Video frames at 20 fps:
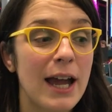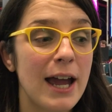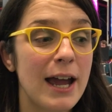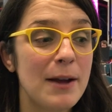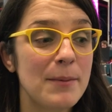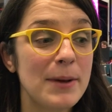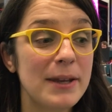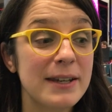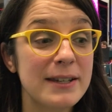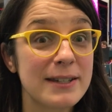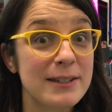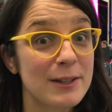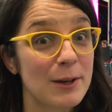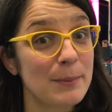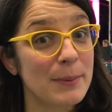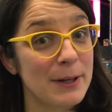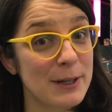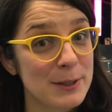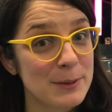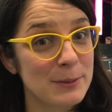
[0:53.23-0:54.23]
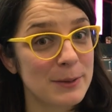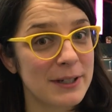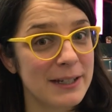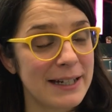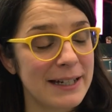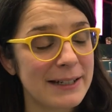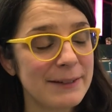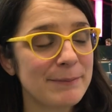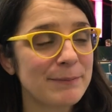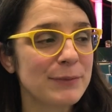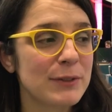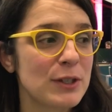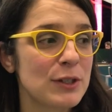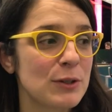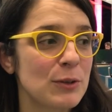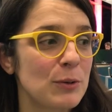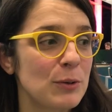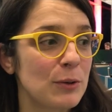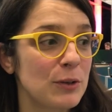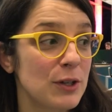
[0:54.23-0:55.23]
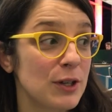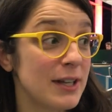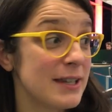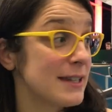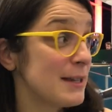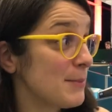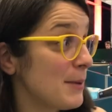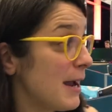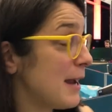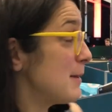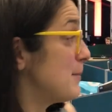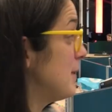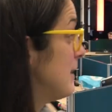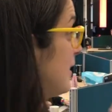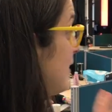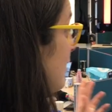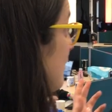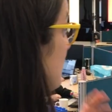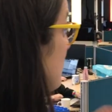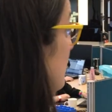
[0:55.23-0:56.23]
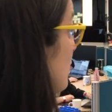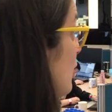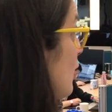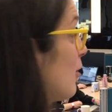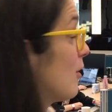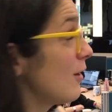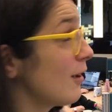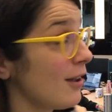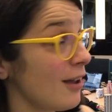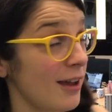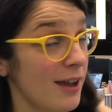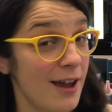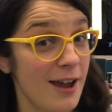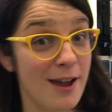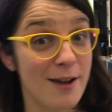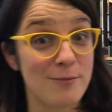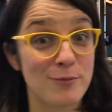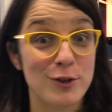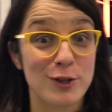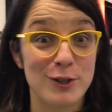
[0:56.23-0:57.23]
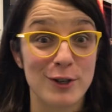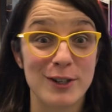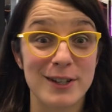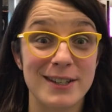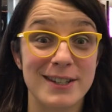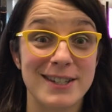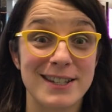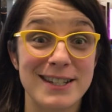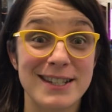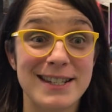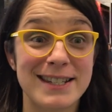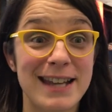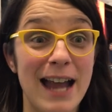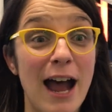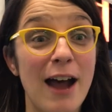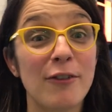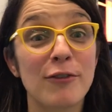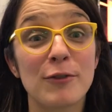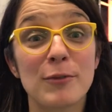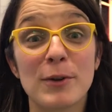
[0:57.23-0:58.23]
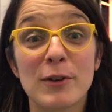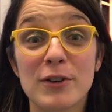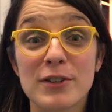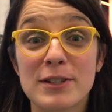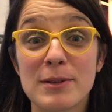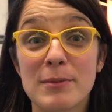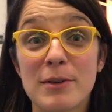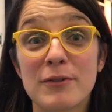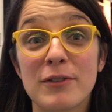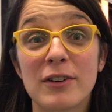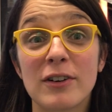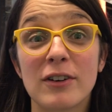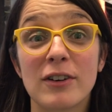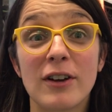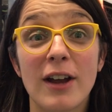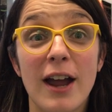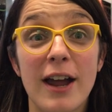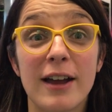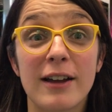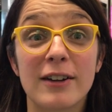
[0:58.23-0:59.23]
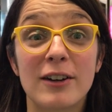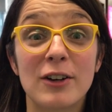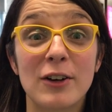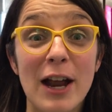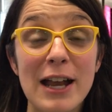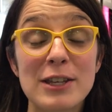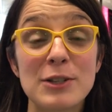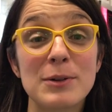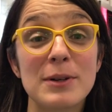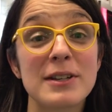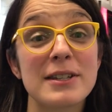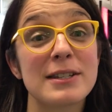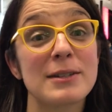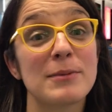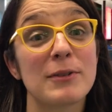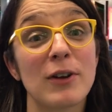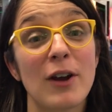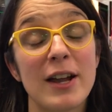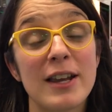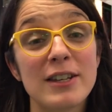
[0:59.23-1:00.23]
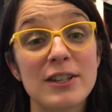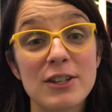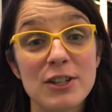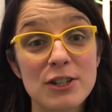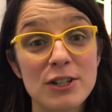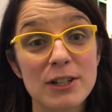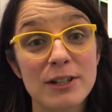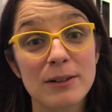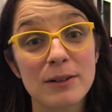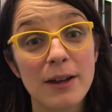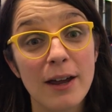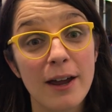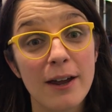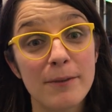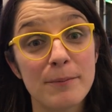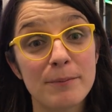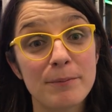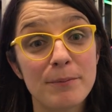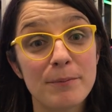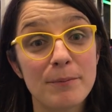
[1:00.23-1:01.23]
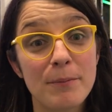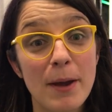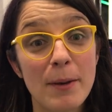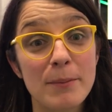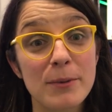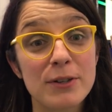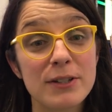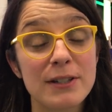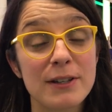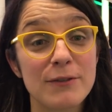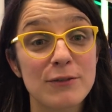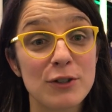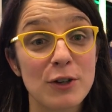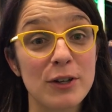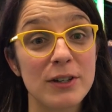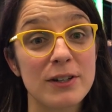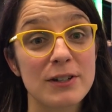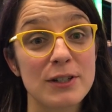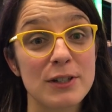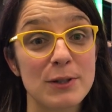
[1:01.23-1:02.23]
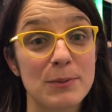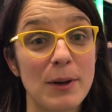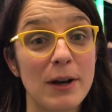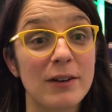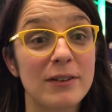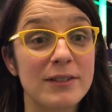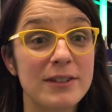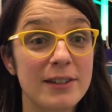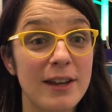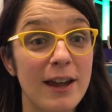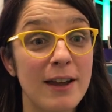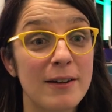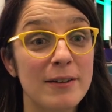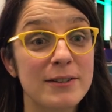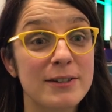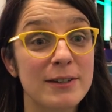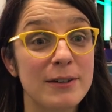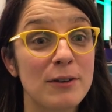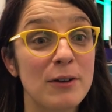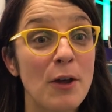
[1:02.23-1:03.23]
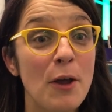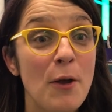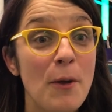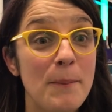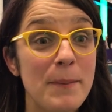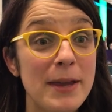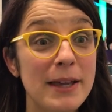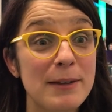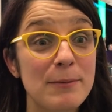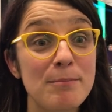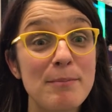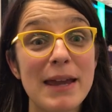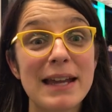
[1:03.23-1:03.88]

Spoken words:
and this is our biggest one yet. So you can see behind me that we've got students and staff, we've got some of our graduates, and we've got industry members that have joined us as well to make